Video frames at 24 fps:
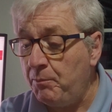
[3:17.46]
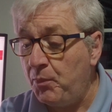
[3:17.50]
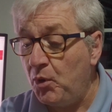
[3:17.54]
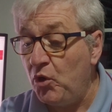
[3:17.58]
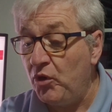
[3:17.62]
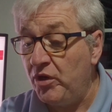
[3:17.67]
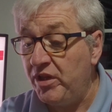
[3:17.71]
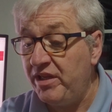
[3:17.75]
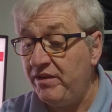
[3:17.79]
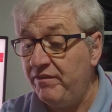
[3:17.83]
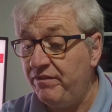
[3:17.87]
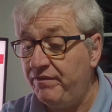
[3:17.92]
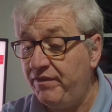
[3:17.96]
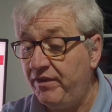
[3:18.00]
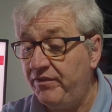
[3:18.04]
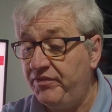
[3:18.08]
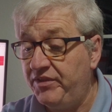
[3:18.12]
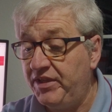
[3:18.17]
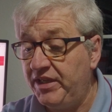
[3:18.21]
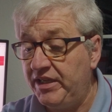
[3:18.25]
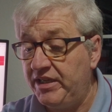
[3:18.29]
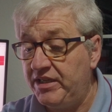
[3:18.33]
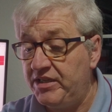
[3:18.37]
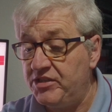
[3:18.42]
in the
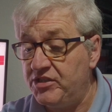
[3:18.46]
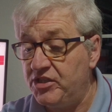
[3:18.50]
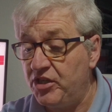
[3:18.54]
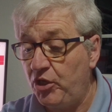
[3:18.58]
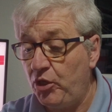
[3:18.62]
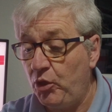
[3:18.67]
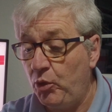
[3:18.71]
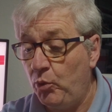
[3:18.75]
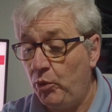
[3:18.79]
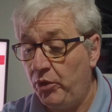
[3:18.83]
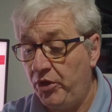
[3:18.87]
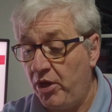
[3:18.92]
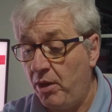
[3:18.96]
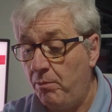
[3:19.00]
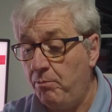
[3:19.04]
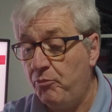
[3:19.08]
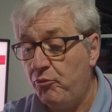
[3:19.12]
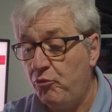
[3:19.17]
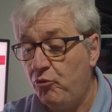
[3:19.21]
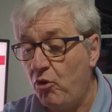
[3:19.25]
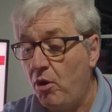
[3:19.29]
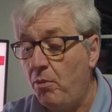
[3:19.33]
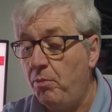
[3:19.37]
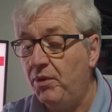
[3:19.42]
50s who were not
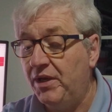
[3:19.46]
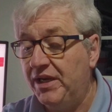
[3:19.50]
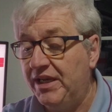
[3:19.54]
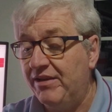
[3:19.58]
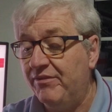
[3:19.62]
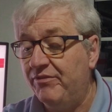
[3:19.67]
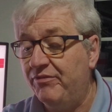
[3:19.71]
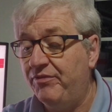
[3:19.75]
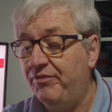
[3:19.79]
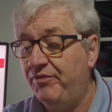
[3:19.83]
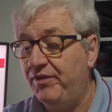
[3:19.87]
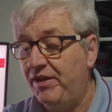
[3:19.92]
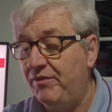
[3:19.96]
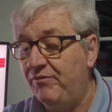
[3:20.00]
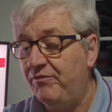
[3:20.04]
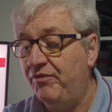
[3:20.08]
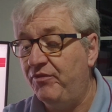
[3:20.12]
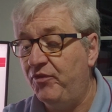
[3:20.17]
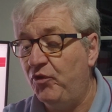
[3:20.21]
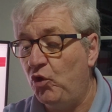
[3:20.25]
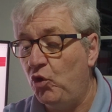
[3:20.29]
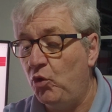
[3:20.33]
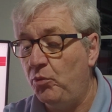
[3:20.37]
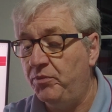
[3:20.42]
properly
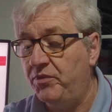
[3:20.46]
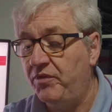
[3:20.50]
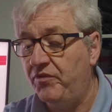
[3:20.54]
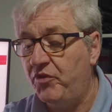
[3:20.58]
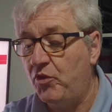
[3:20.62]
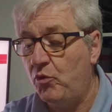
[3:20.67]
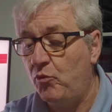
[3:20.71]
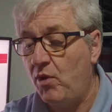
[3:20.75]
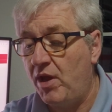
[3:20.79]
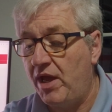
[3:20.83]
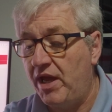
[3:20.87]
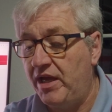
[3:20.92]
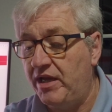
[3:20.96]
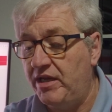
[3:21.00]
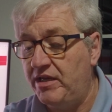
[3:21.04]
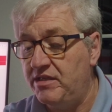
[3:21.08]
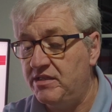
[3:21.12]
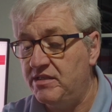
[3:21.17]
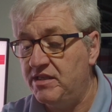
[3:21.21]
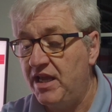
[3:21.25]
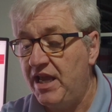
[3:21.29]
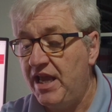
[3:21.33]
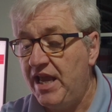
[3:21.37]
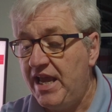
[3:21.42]
informed of the
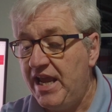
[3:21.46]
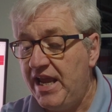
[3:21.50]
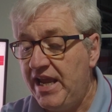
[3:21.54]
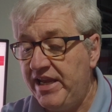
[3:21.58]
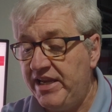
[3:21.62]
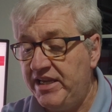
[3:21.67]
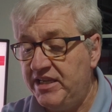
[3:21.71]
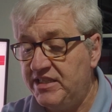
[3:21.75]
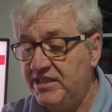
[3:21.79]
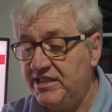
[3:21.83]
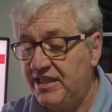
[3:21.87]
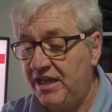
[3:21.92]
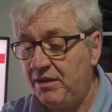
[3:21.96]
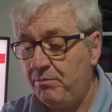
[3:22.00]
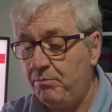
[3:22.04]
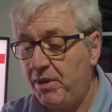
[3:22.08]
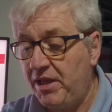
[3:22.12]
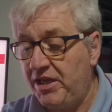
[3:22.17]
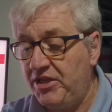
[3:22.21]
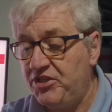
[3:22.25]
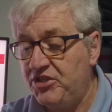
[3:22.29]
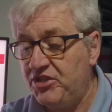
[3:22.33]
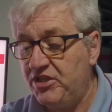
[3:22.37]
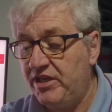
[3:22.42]
rise in the state
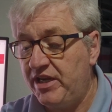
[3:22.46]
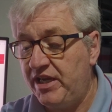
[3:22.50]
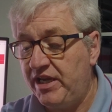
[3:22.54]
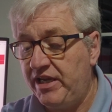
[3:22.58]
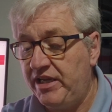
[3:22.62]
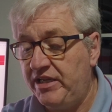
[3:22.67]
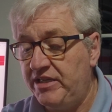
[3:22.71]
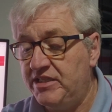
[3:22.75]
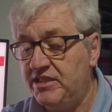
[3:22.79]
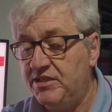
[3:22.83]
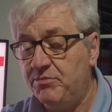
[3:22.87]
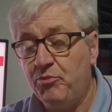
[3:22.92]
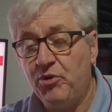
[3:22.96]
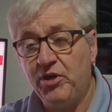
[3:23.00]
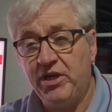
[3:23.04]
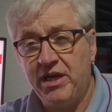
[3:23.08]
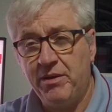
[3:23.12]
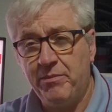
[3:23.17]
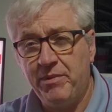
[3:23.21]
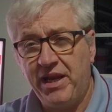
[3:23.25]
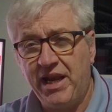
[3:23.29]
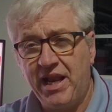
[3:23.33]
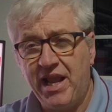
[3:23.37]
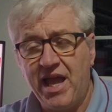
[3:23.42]
pension age to bring
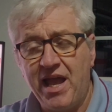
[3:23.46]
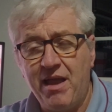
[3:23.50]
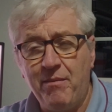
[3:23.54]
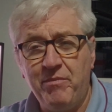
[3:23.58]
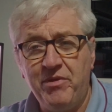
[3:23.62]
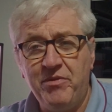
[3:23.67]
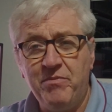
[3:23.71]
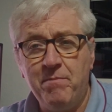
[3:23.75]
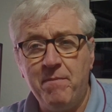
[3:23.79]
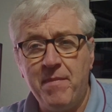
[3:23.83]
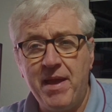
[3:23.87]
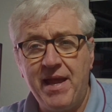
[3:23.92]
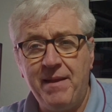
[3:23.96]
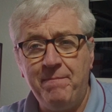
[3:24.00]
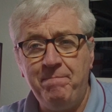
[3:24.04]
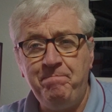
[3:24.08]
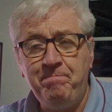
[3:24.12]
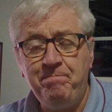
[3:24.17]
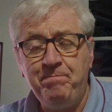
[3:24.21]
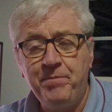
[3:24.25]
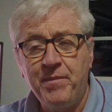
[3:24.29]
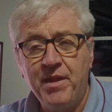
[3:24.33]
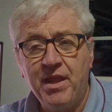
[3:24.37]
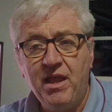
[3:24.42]
them in line with men,
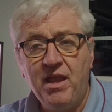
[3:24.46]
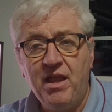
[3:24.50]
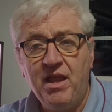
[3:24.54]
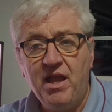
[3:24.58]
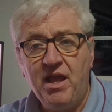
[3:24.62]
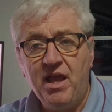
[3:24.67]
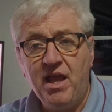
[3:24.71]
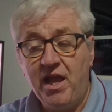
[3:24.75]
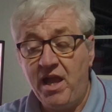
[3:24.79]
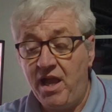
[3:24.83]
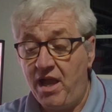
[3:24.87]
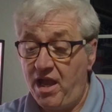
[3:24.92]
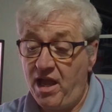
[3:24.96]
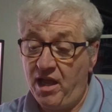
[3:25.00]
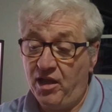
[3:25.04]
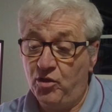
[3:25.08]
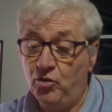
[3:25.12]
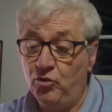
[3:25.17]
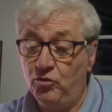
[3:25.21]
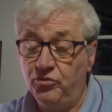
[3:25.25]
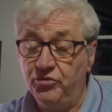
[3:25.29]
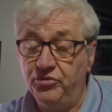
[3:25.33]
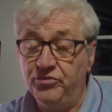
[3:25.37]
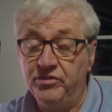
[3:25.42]

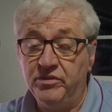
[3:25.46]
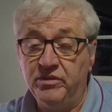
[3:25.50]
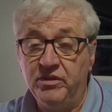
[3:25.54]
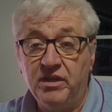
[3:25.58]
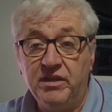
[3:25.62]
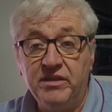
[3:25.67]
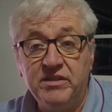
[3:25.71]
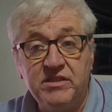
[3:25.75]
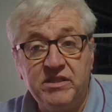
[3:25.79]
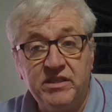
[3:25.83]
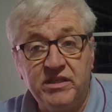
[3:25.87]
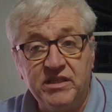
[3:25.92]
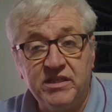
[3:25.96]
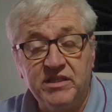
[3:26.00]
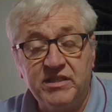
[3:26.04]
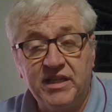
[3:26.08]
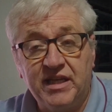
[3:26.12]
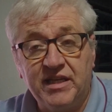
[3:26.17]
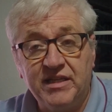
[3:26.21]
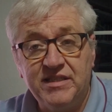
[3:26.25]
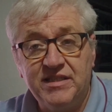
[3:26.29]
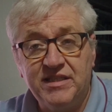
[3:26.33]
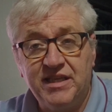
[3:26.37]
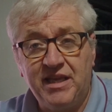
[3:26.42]
according to the
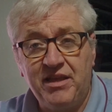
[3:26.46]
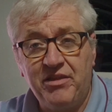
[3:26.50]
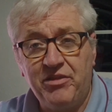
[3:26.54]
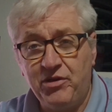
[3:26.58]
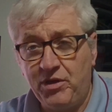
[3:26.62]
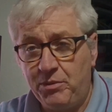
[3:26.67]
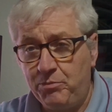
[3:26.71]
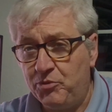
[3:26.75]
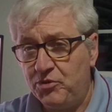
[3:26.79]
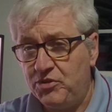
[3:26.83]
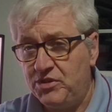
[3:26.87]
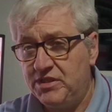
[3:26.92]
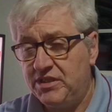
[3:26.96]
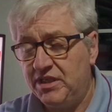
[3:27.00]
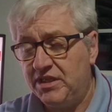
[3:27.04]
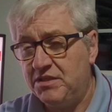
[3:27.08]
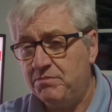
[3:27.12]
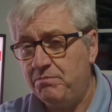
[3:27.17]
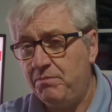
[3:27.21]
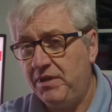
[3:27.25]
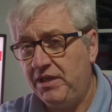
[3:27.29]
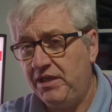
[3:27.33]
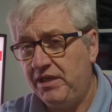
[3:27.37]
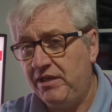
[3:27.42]
stats here, 3.6
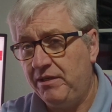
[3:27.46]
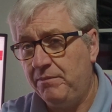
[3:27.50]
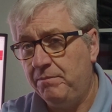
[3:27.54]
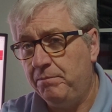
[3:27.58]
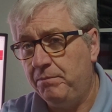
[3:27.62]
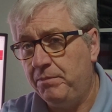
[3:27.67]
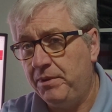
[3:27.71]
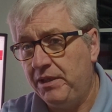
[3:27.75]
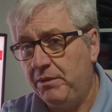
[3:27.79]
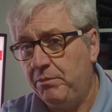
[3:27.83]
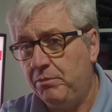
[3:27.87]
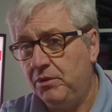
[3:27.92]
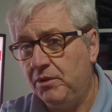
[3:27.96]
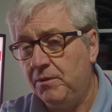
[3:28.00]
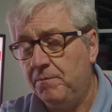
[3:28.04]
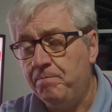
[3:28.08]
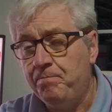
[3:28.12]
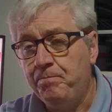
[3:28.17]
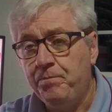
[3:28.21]
million people.